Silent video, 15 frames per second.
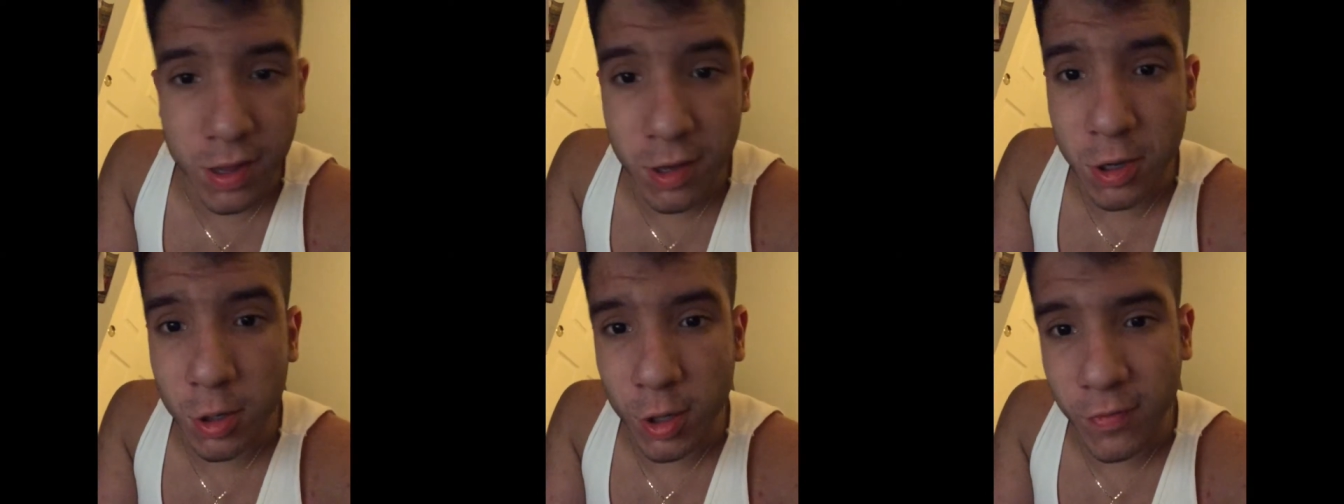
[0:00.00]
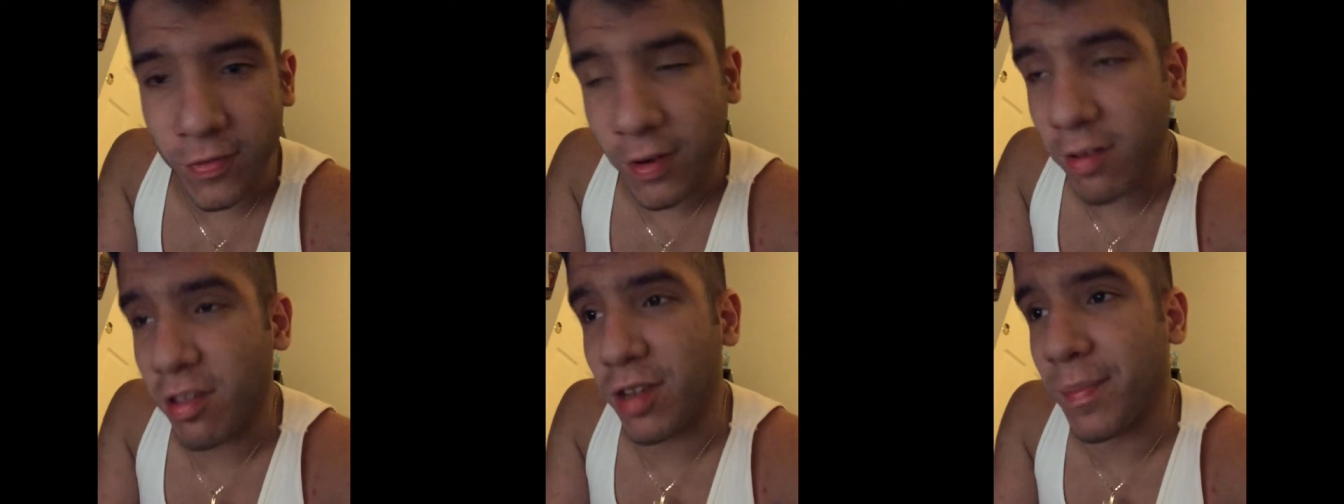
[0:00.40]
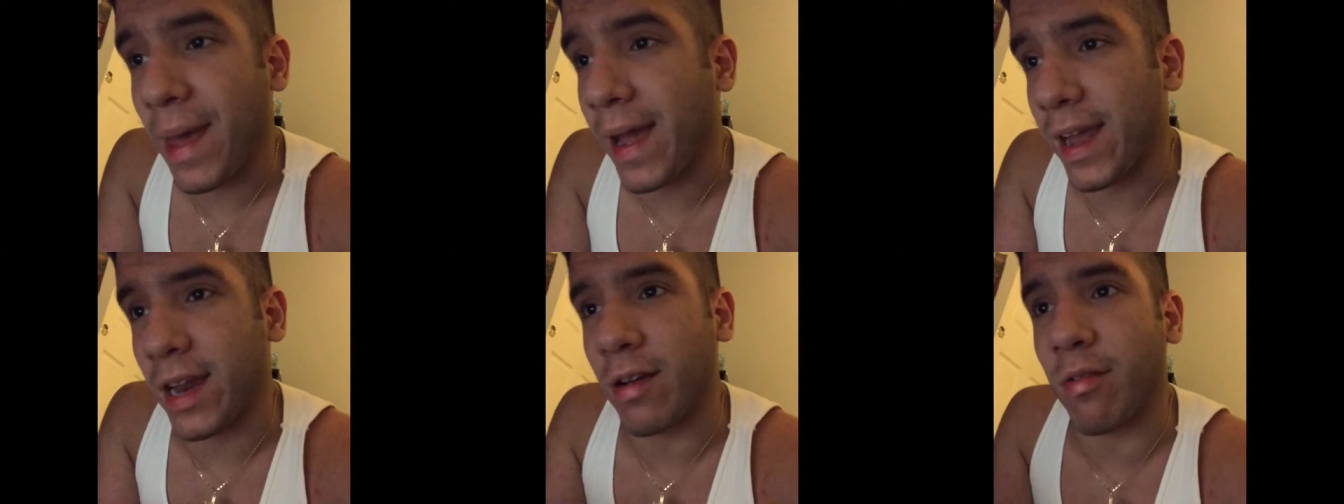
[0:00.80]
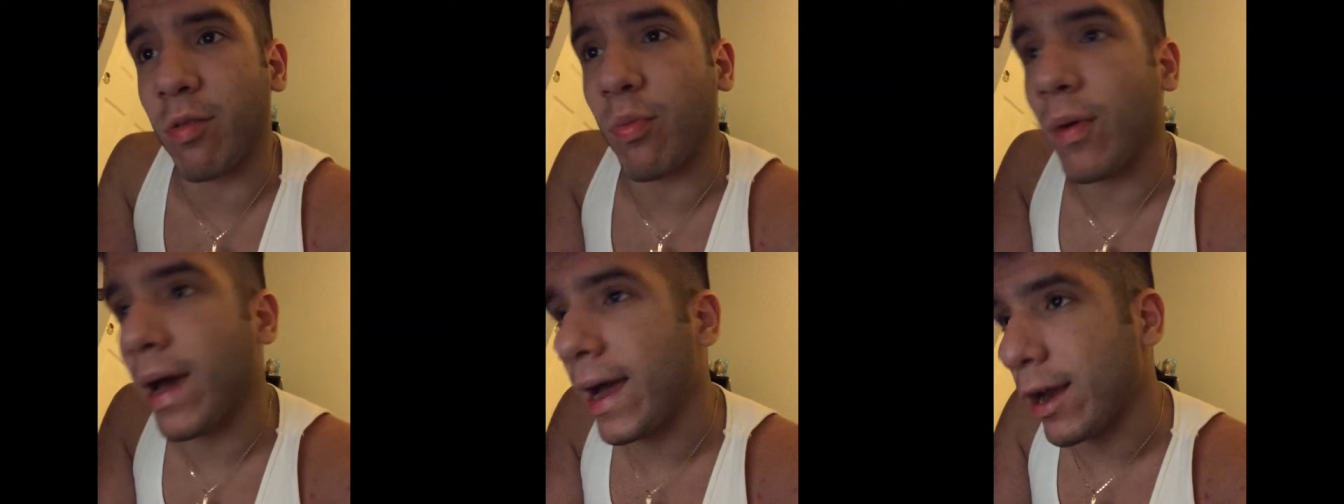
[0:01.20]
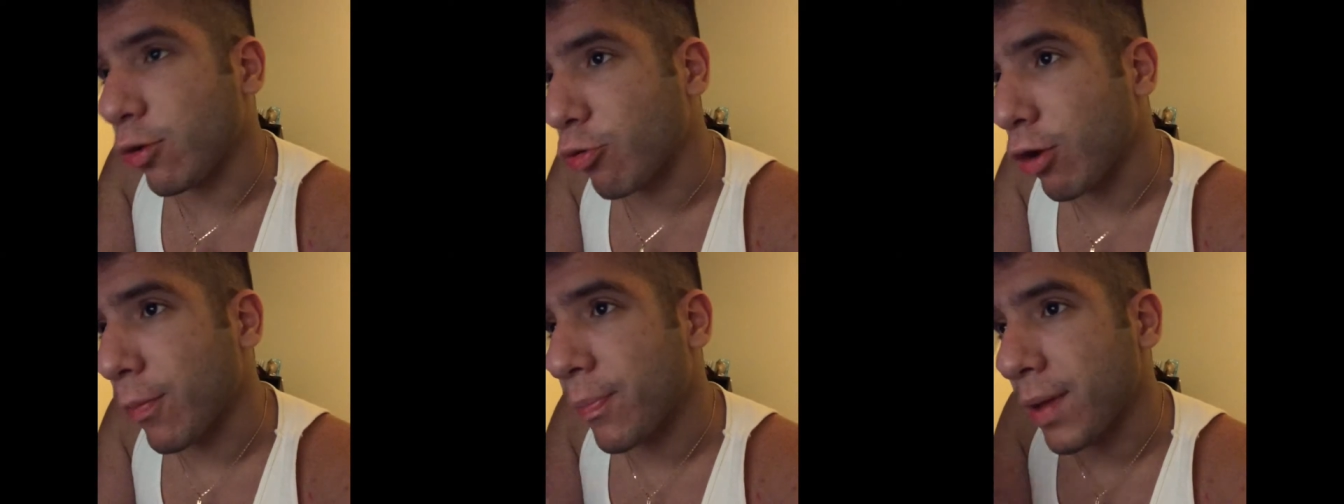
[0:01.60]
to focus on back, and I was wide
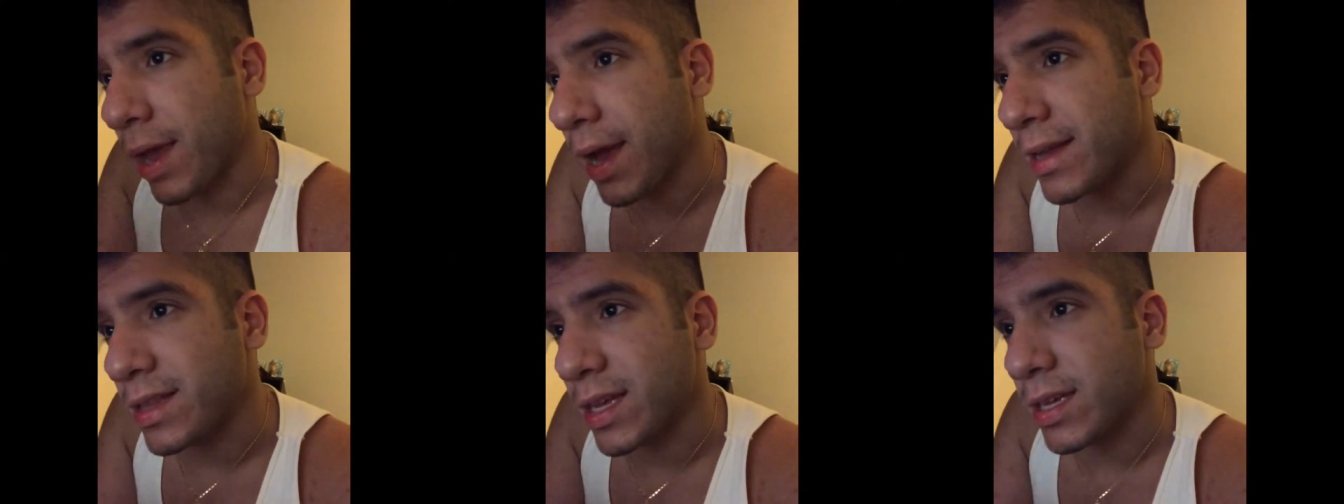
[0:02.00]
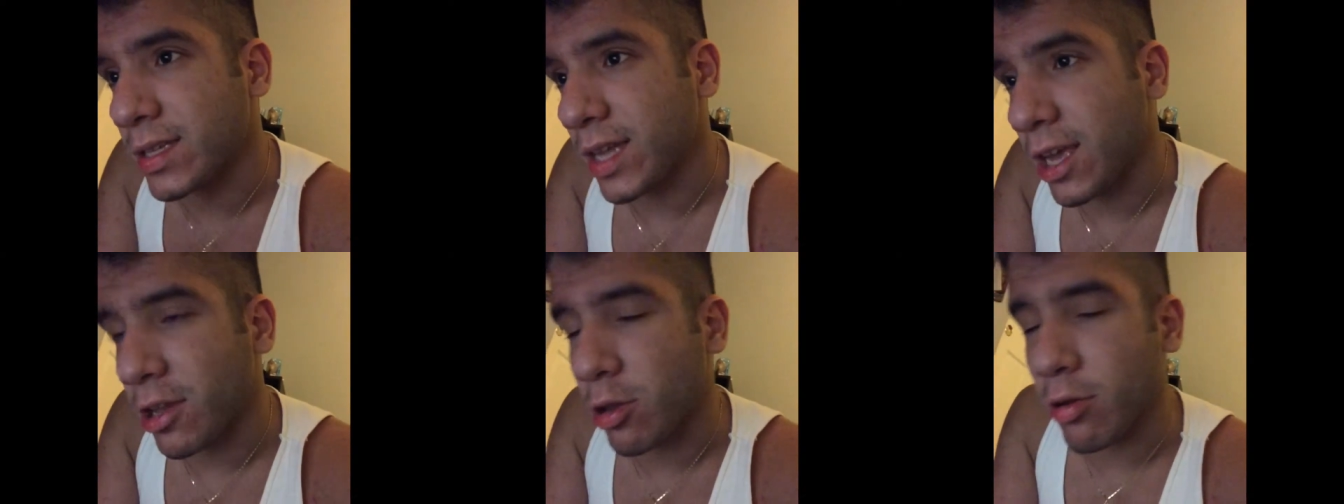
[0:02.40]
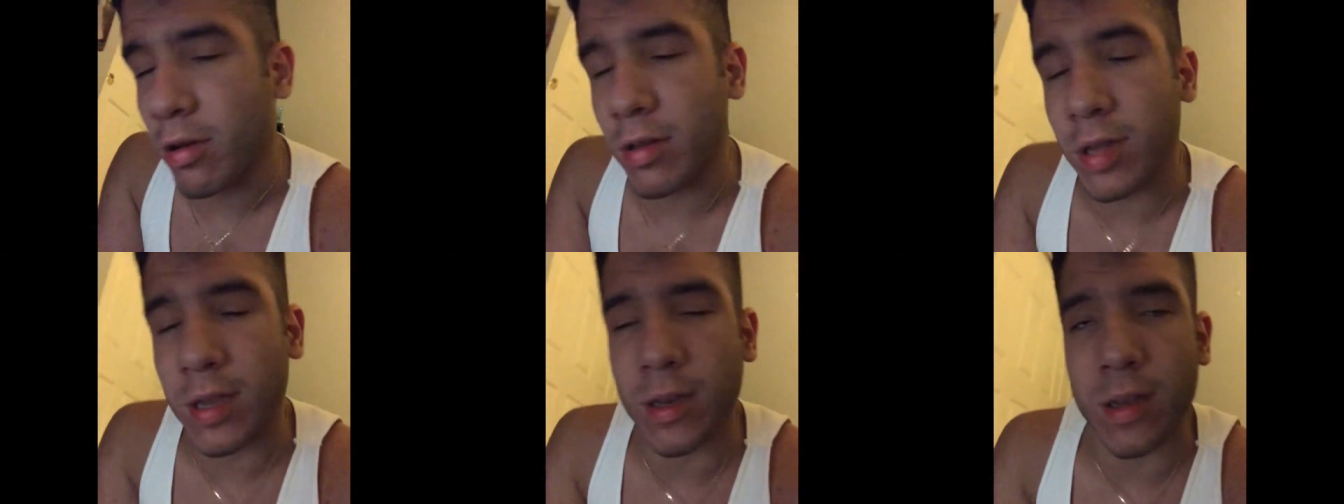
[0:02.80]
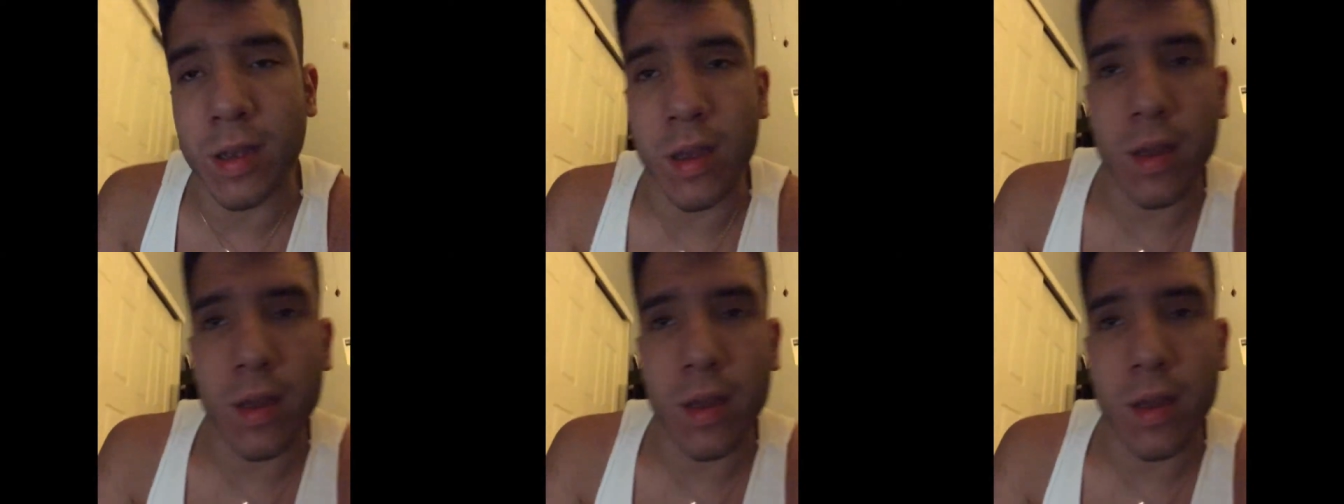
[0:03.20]
grip, and then